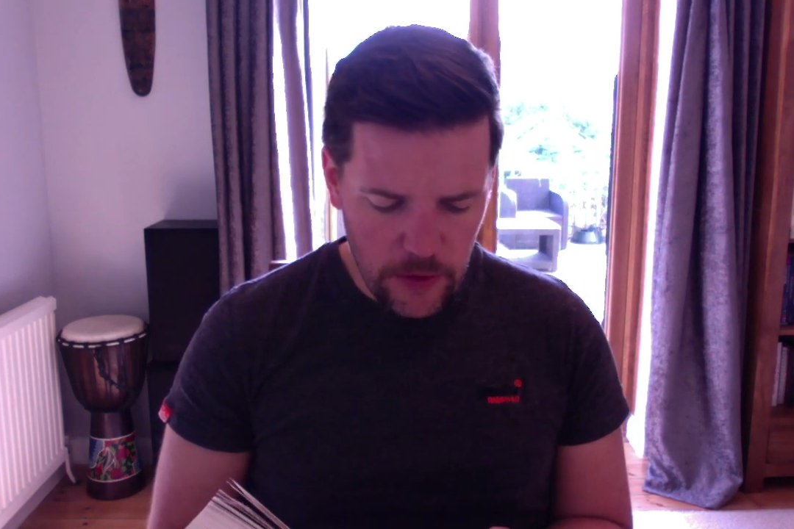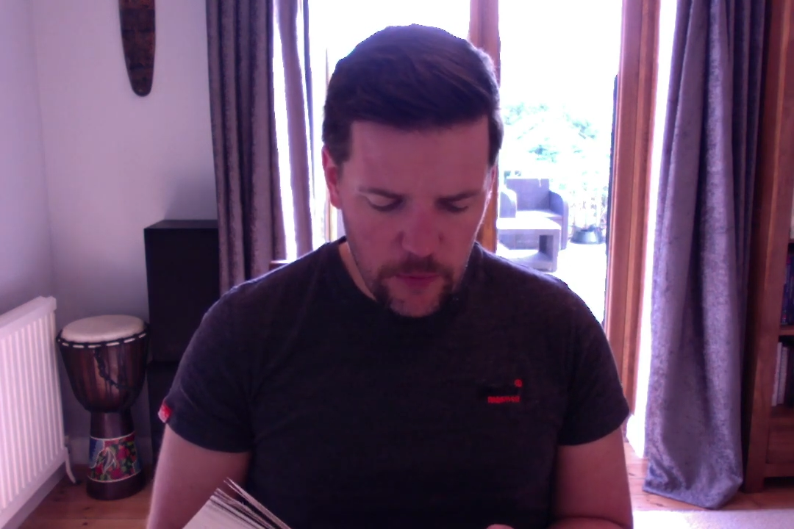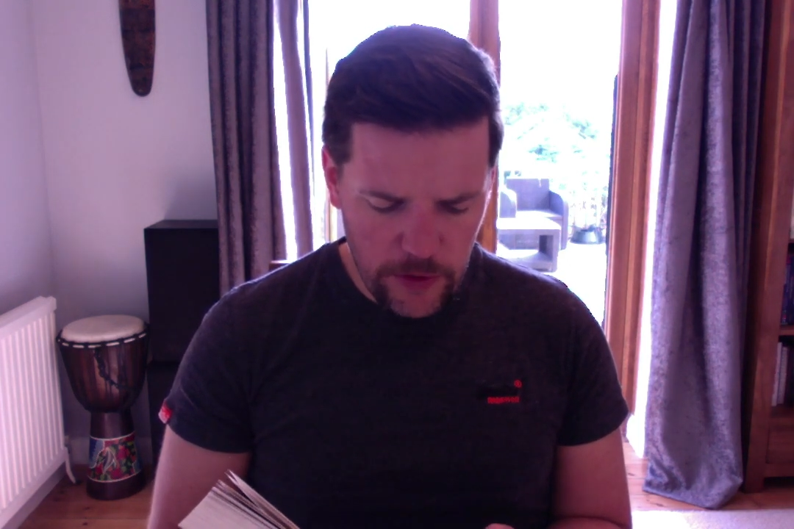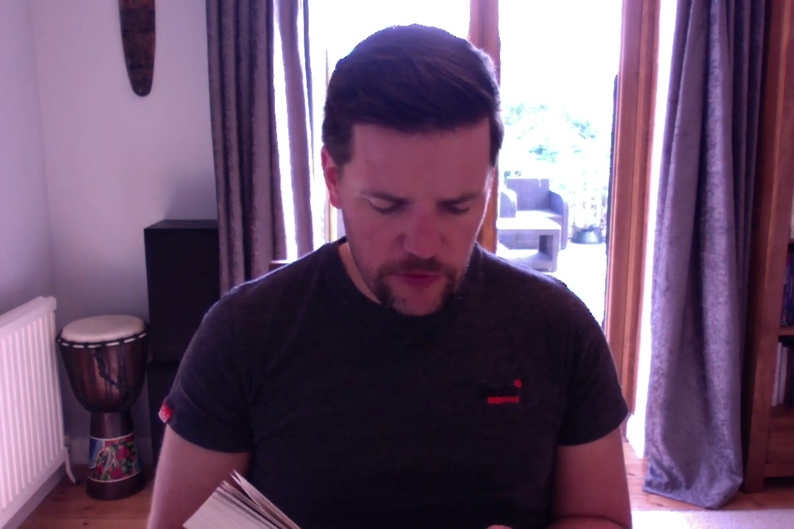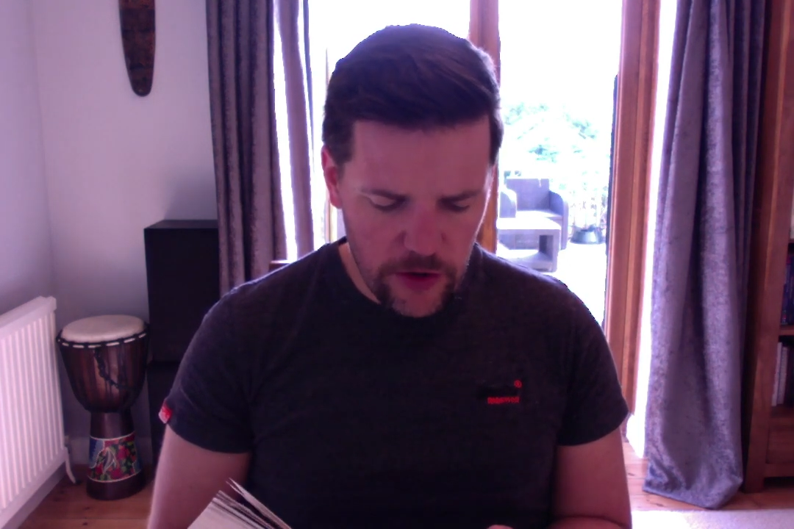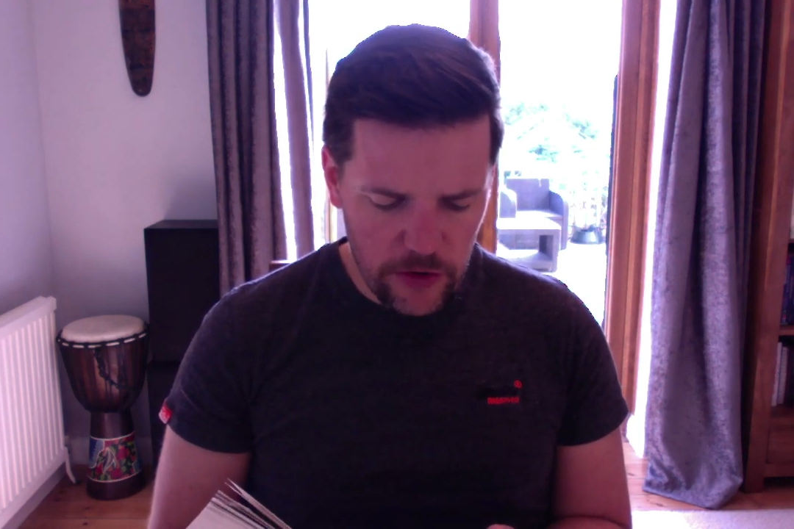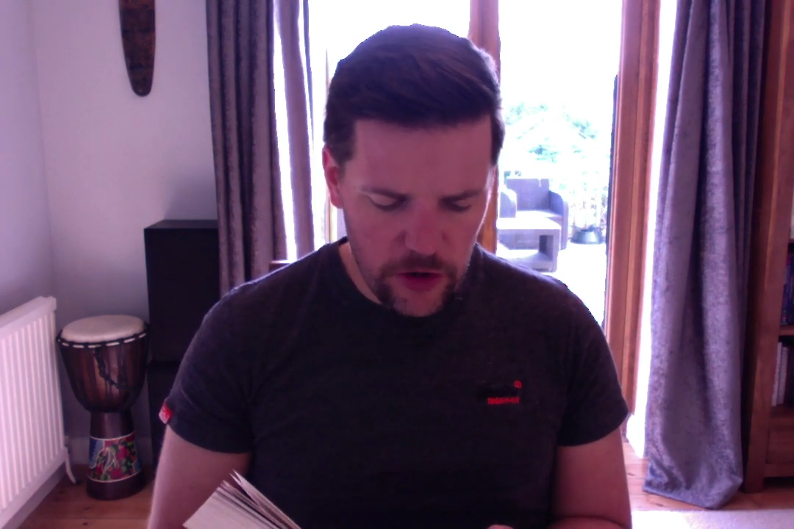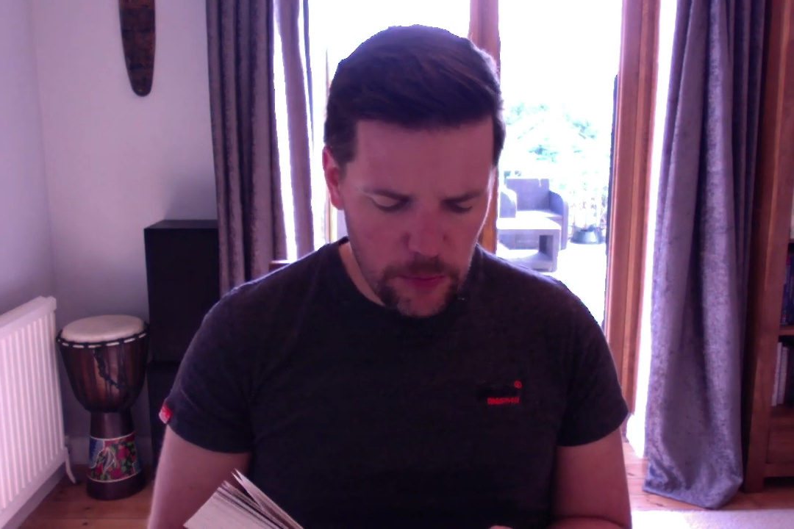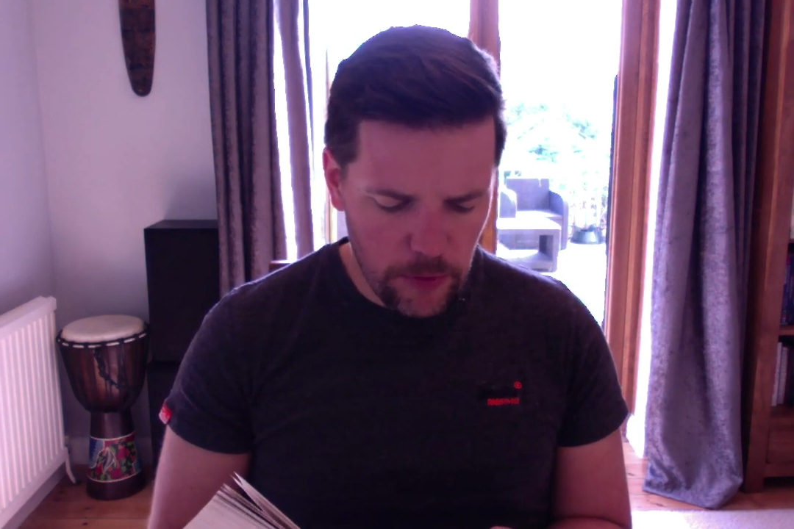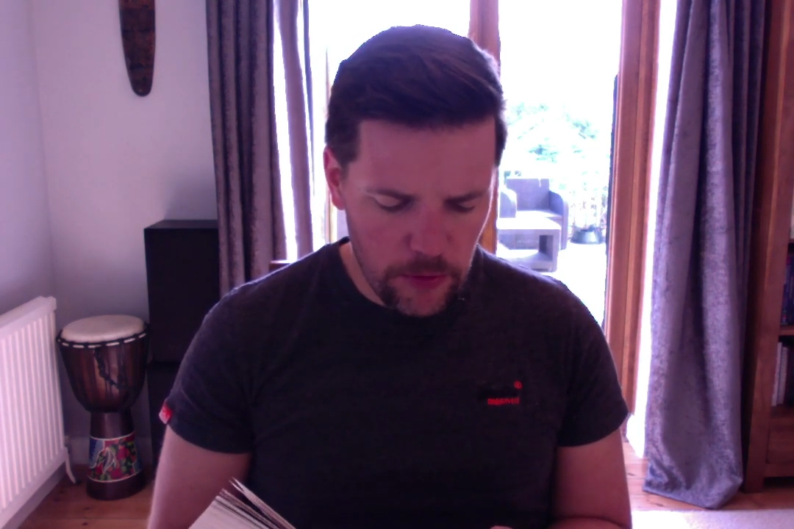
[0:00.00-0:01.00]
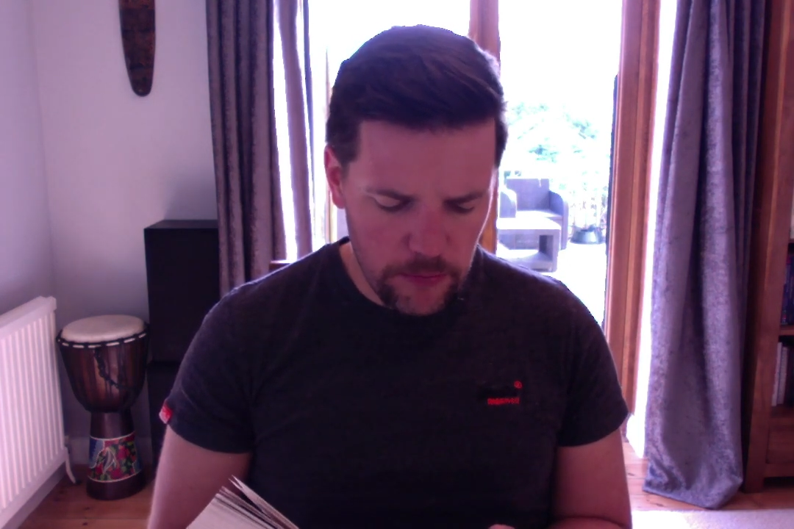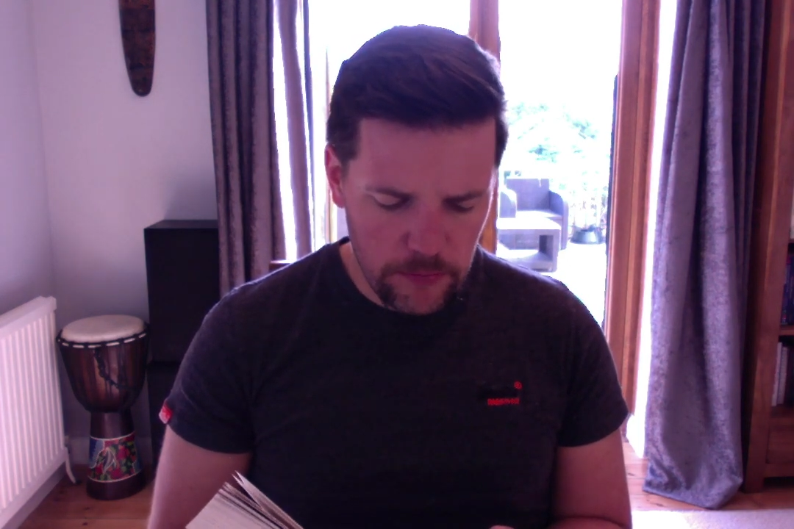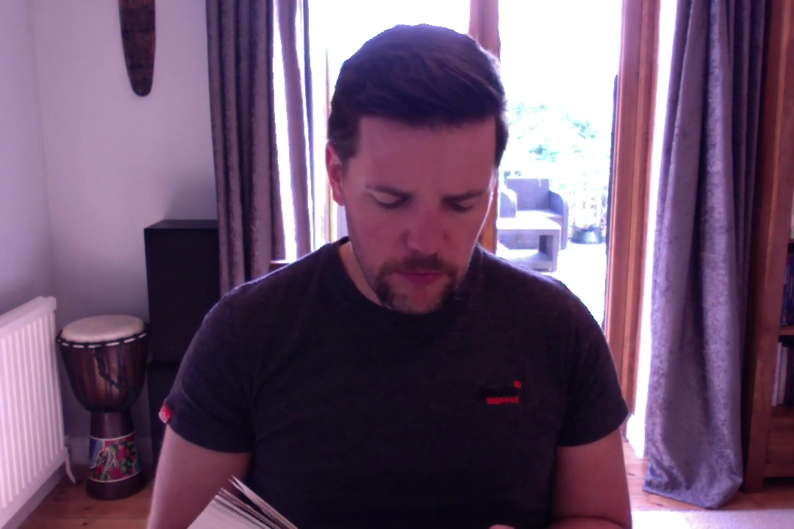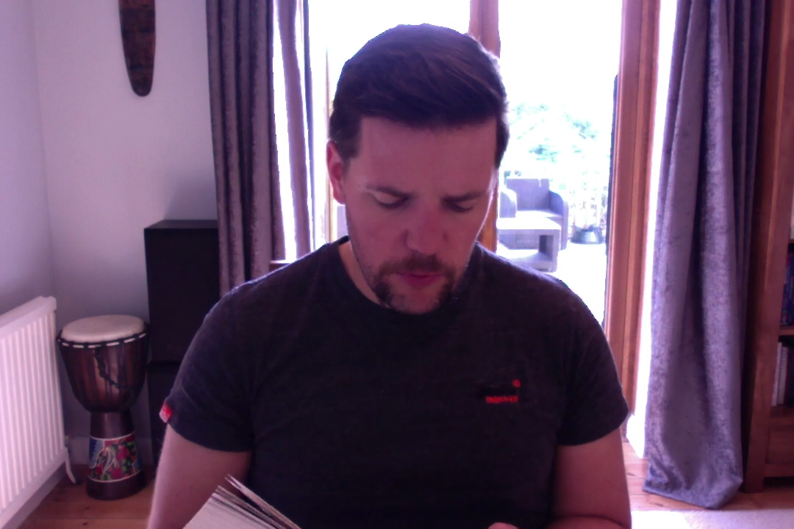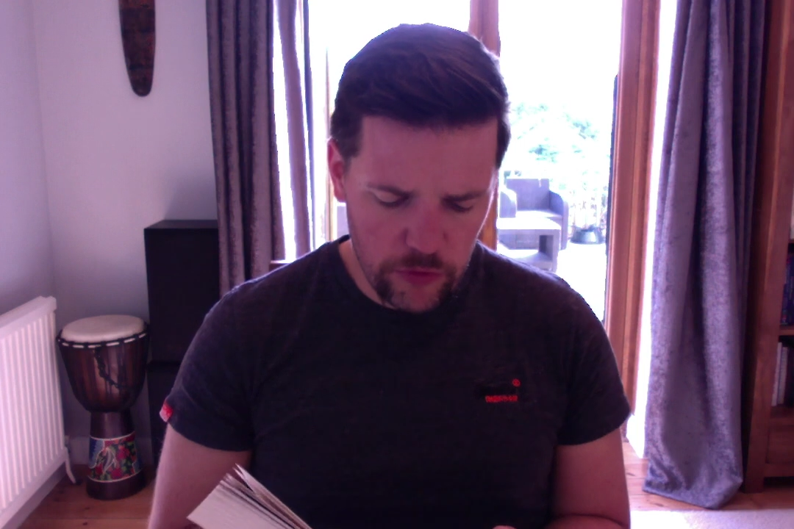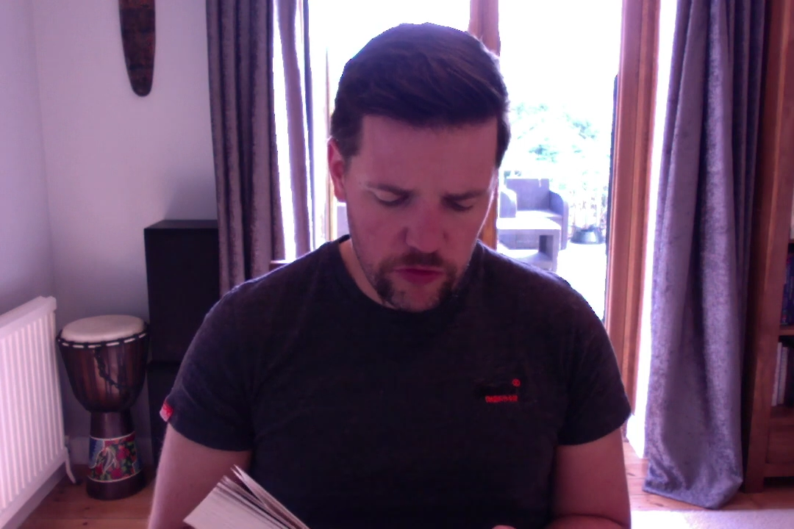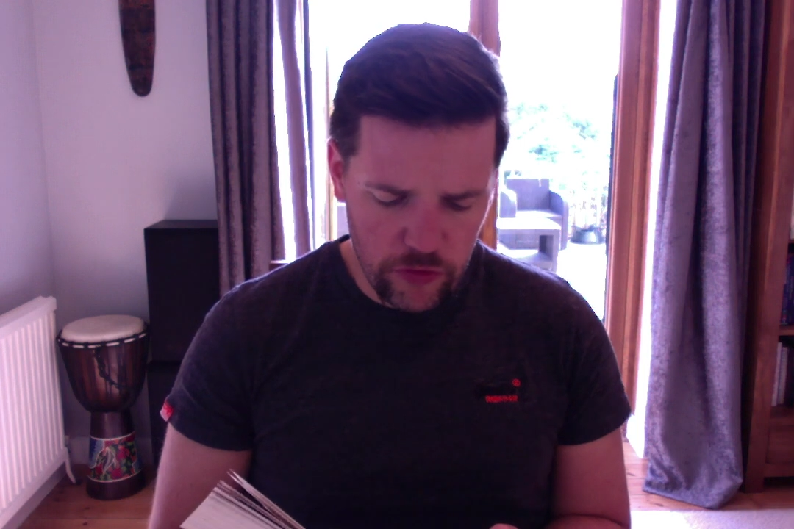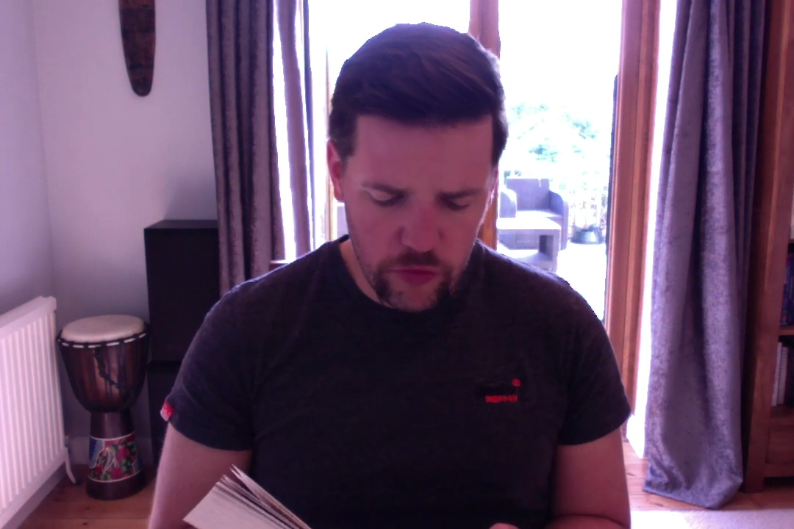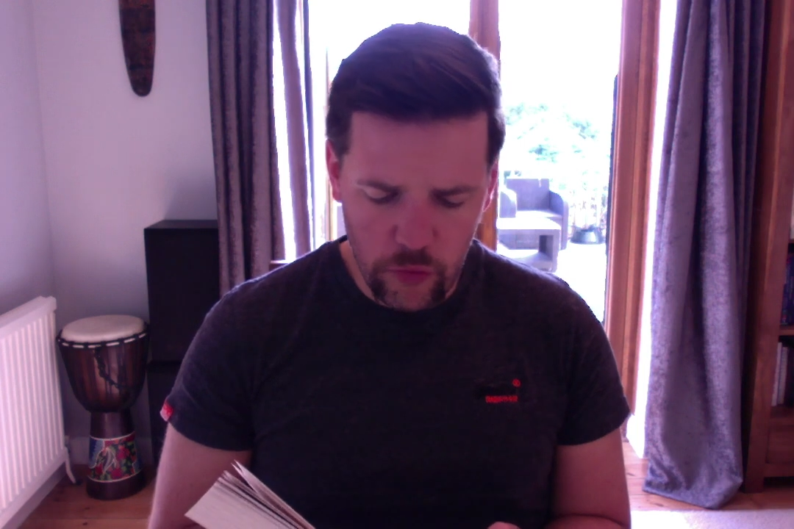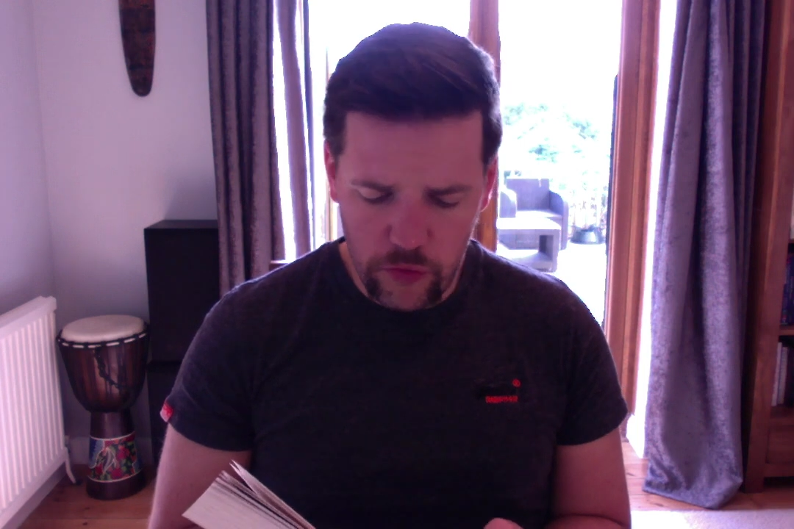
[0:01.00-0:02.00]
when he turned up on Mamochka's
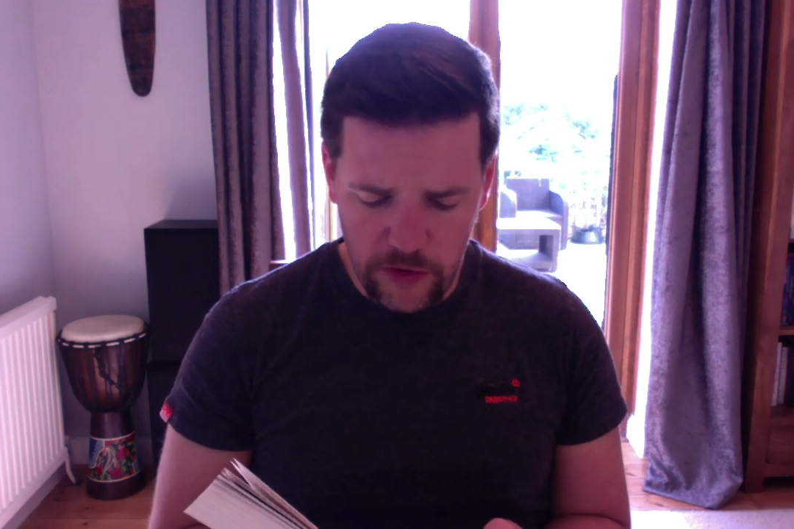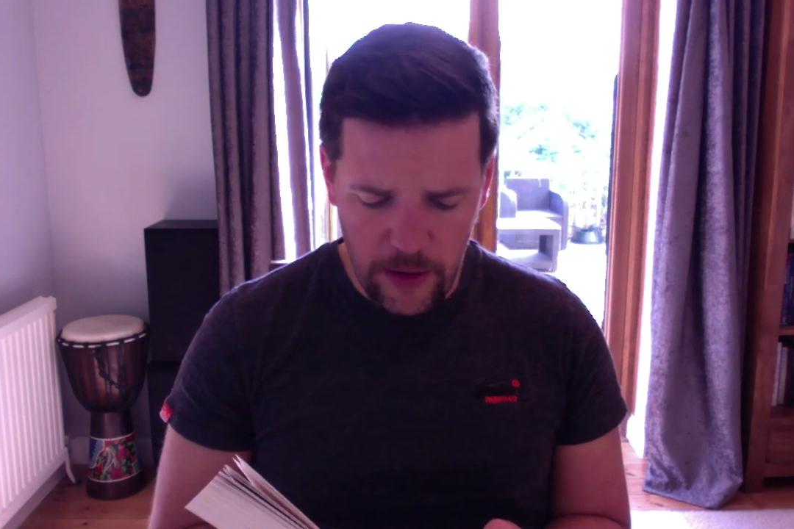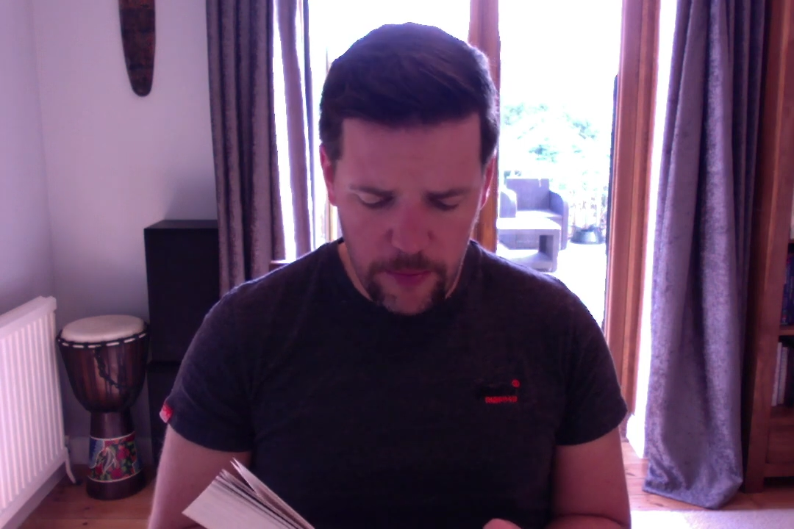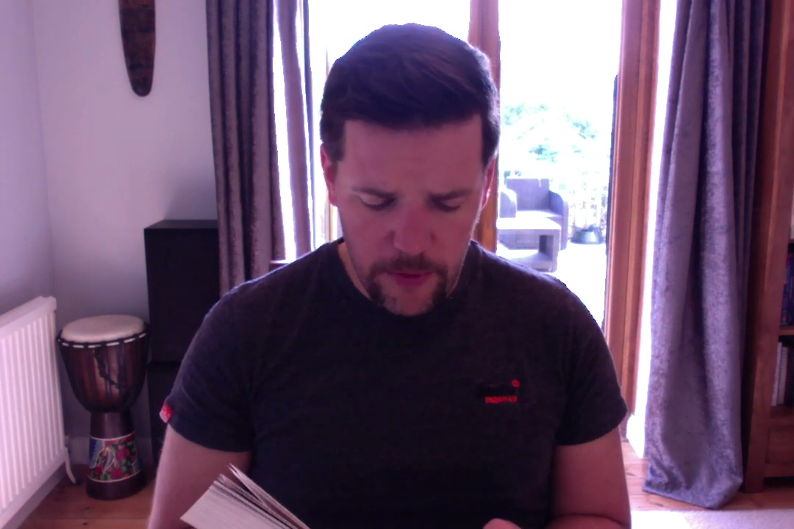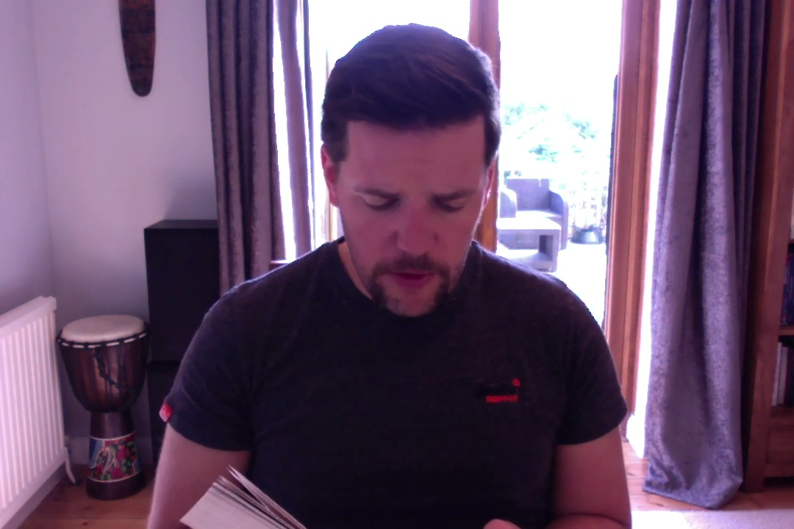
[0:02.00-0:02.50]
doorstep